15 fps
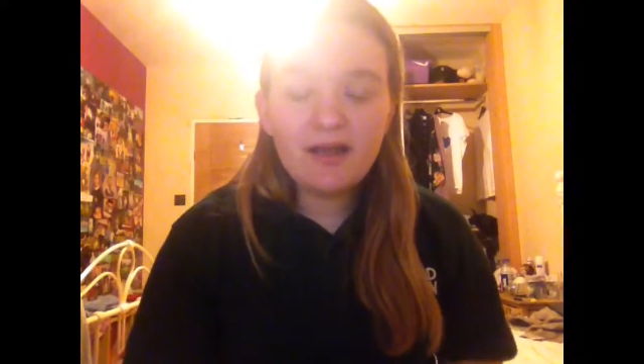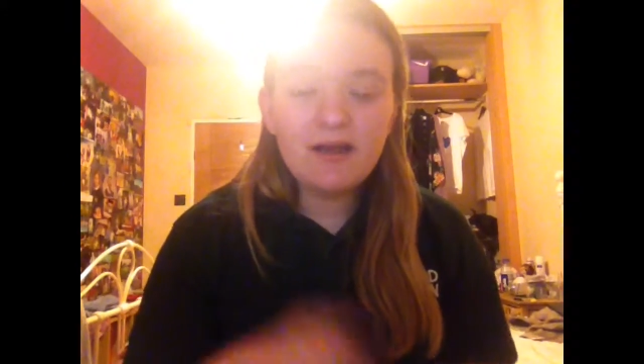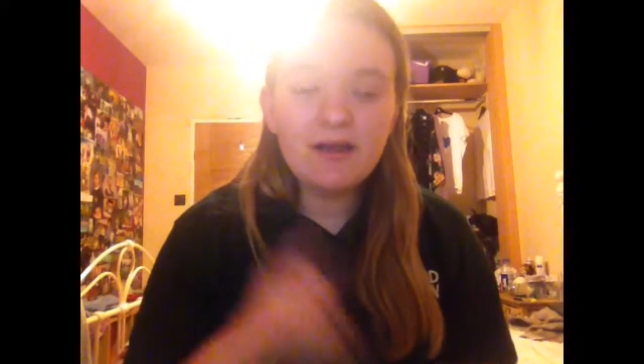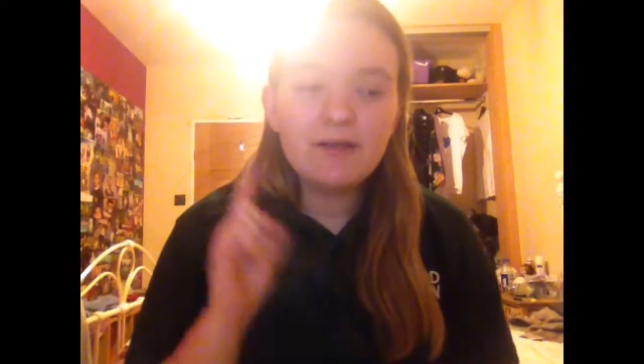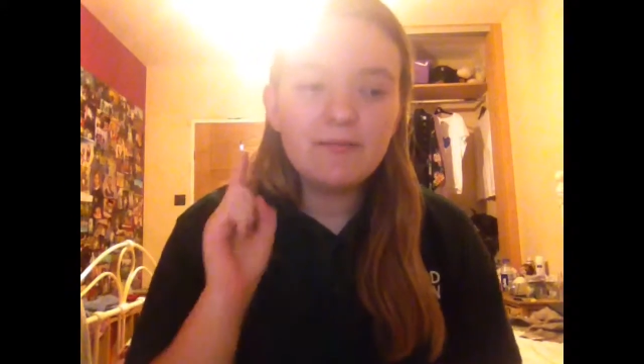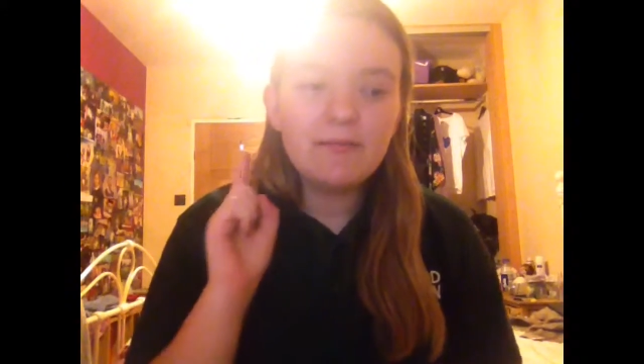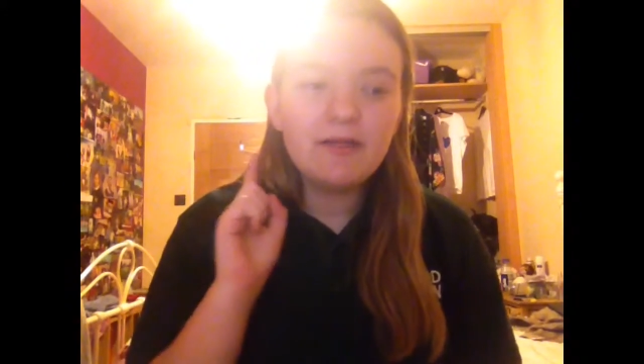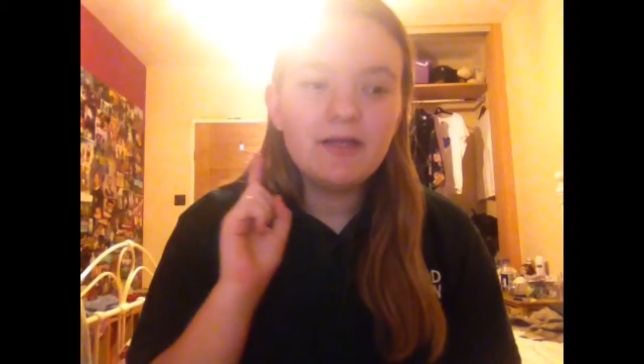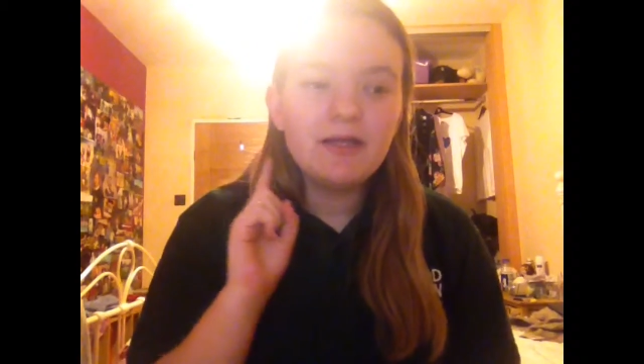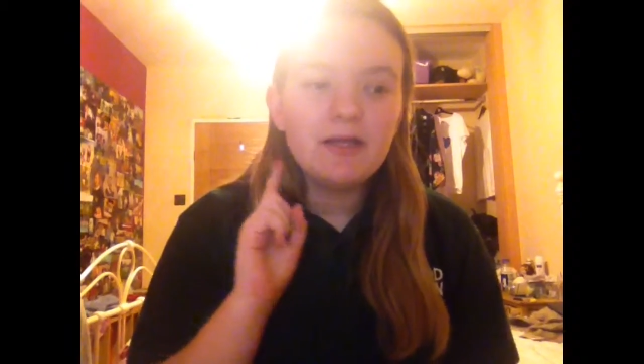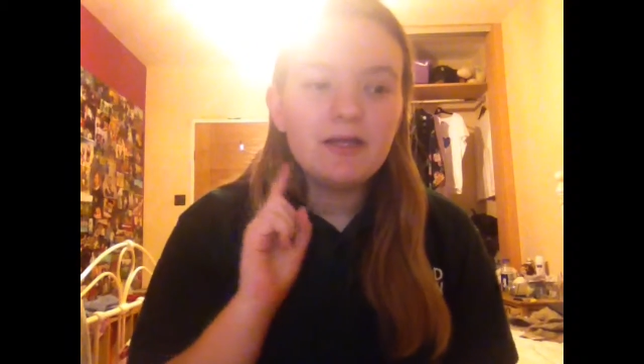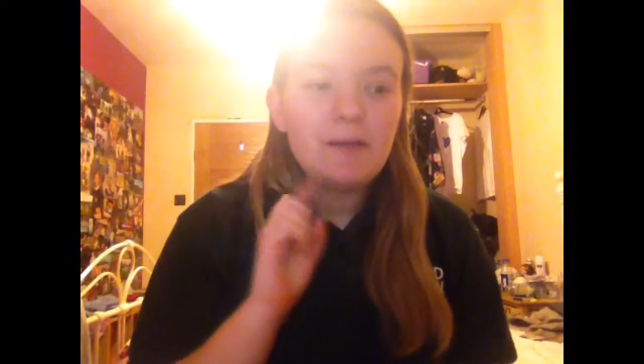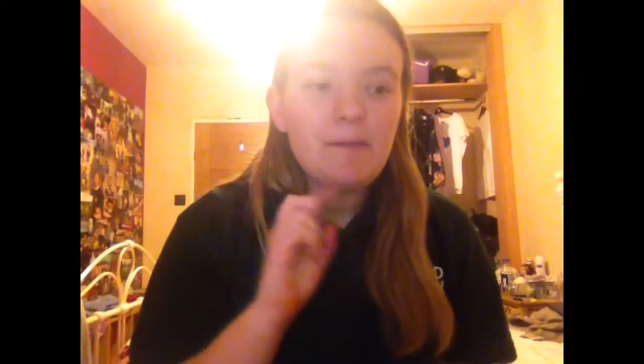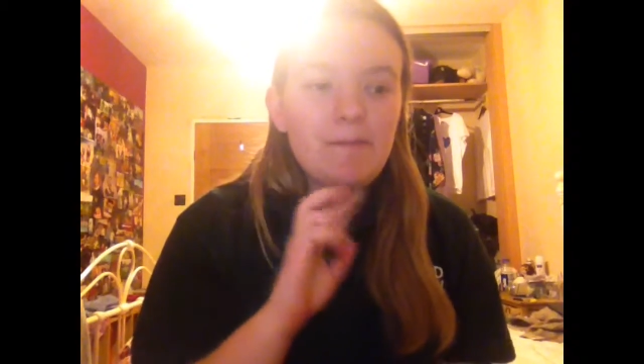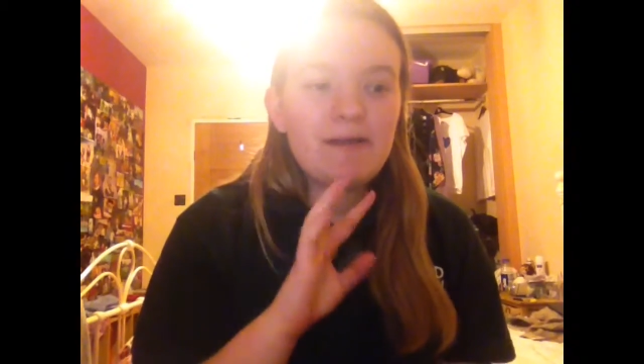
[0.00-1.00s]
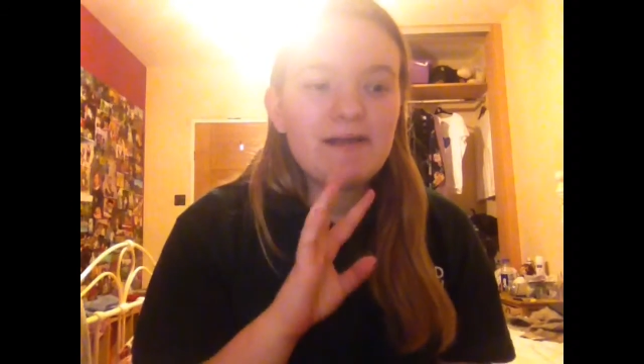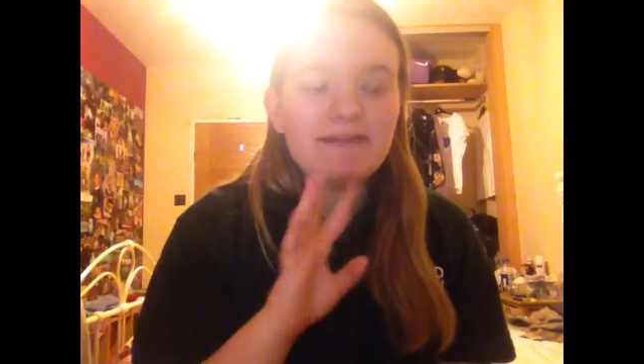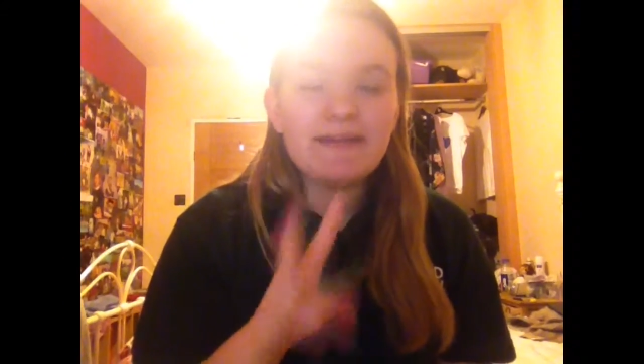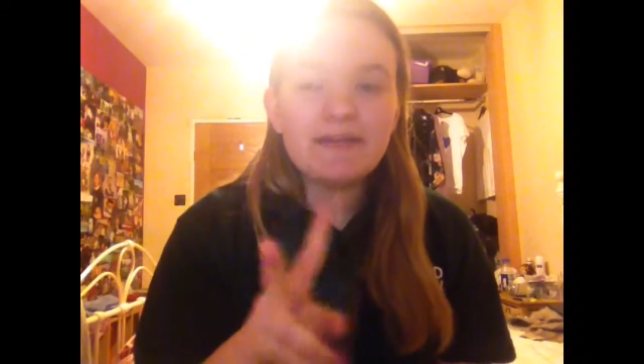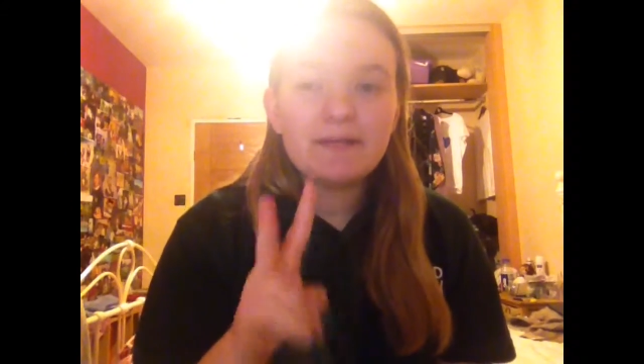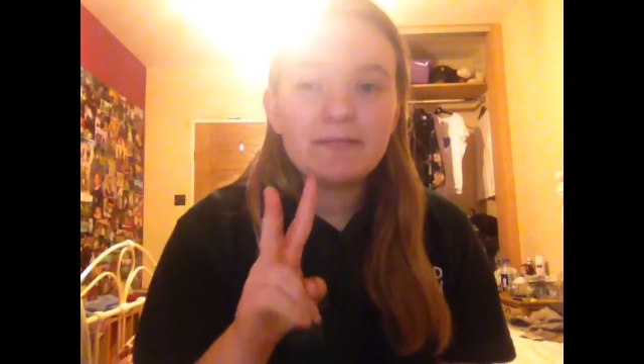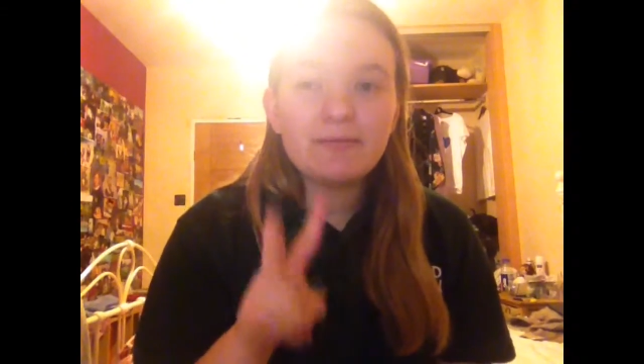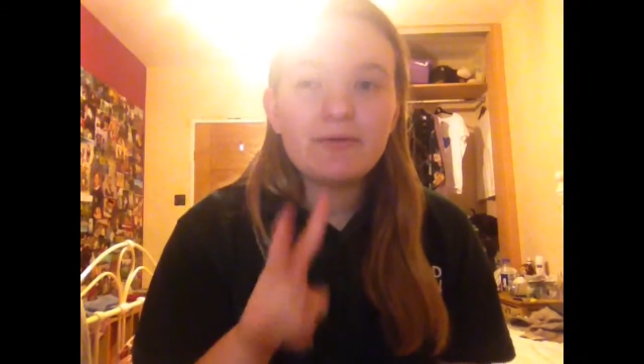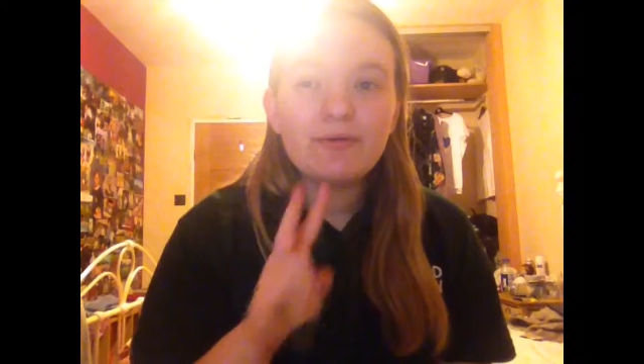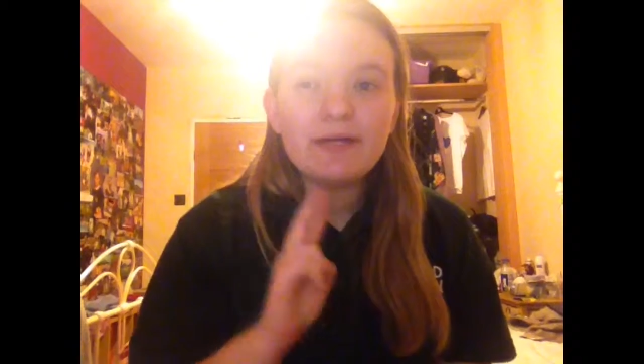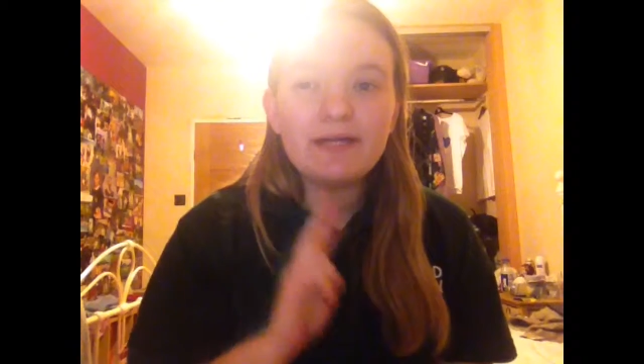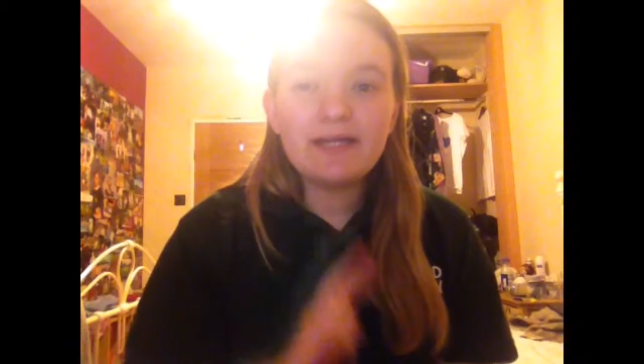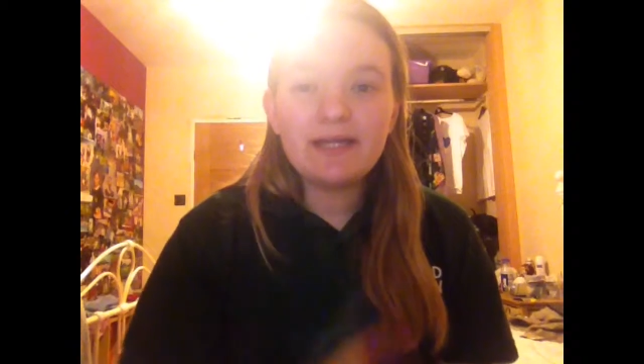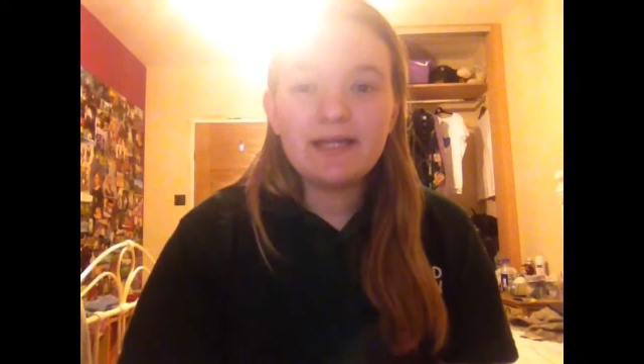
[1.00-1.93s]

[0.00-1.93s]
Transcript: My second point